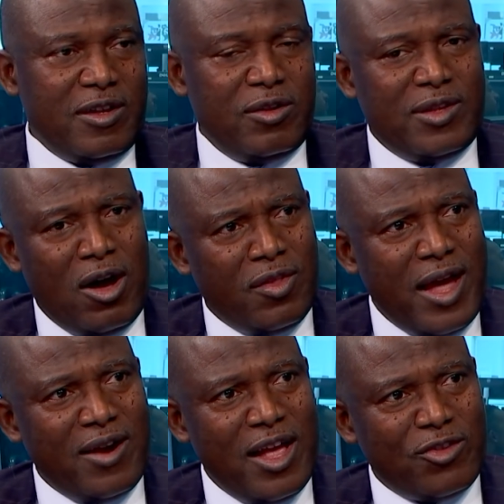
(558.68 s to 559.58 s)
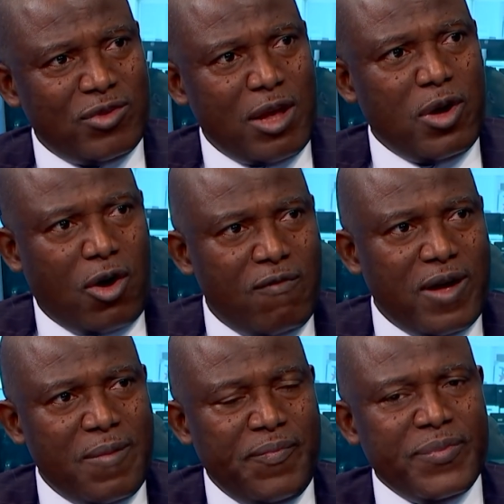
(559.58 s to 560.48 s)
the other areas too that we
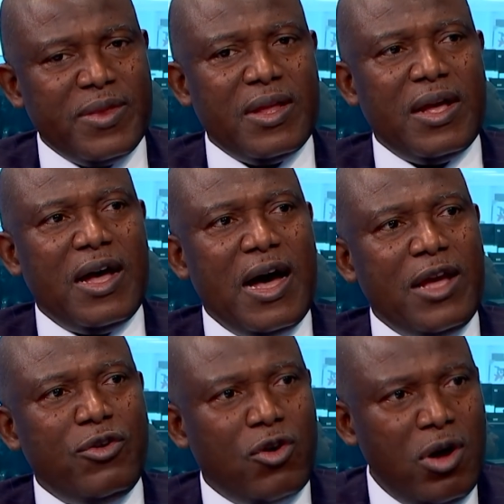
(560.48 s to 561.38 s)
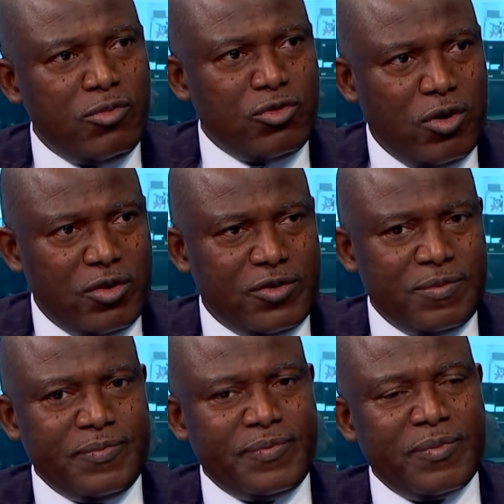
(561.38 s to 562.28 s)
cover, and you come to us,
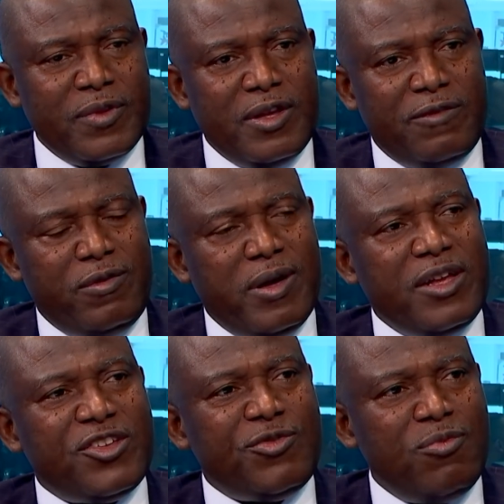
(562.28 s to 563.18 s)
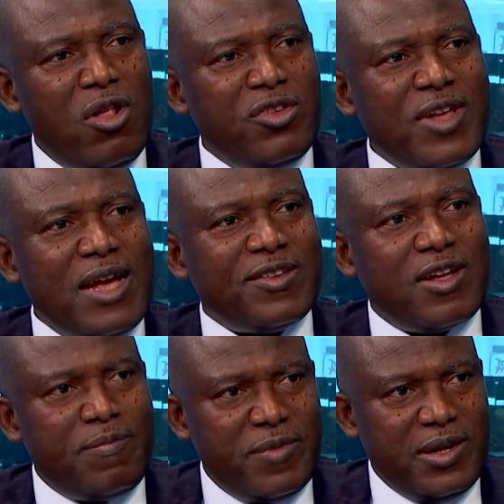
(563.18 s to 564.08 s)
if you're a small size
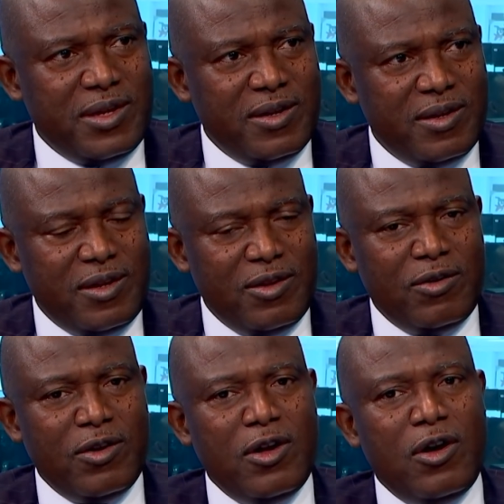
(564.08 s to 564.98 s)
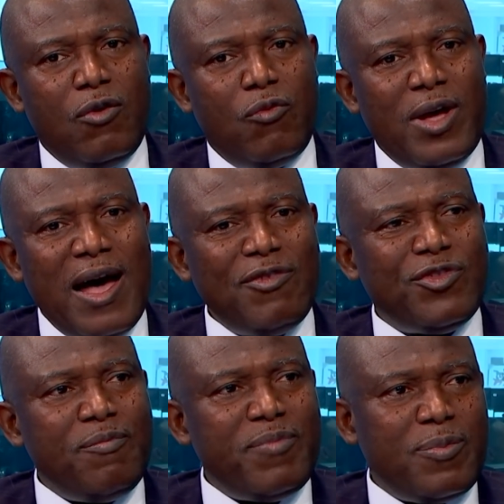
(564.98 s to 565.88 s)
company, we have
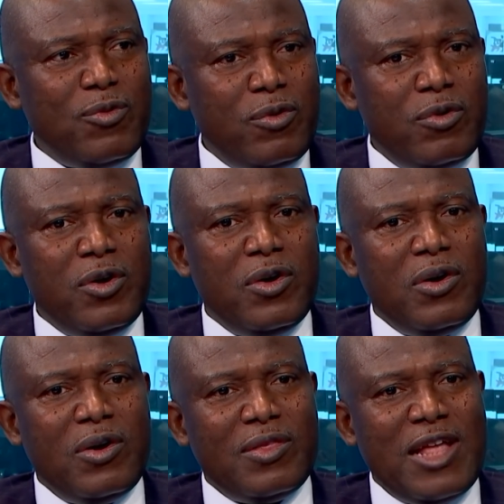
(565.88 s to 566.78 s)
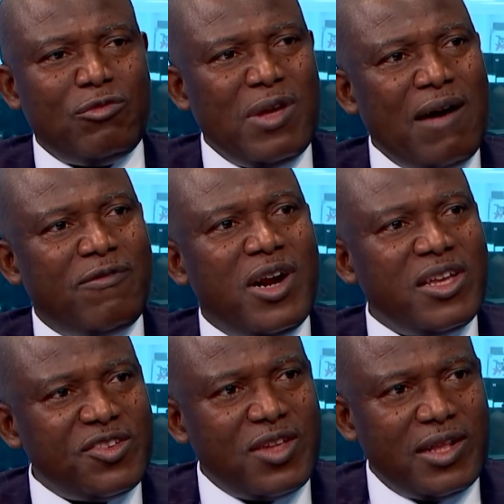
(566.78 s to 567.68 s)
some people that we have
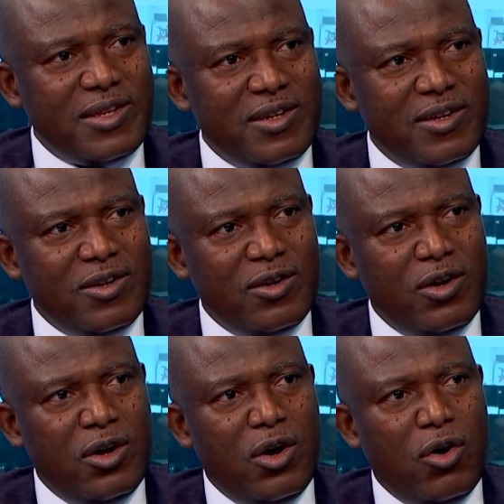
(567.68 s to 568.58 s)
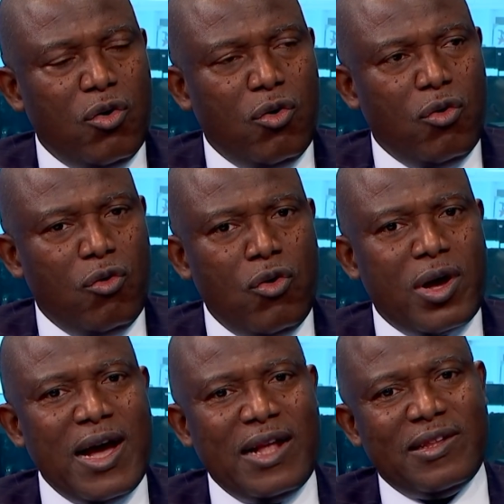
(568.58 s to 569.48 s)
registered who
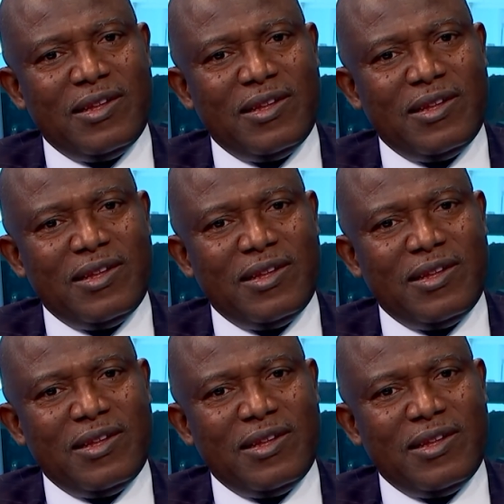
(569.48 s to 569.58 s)
can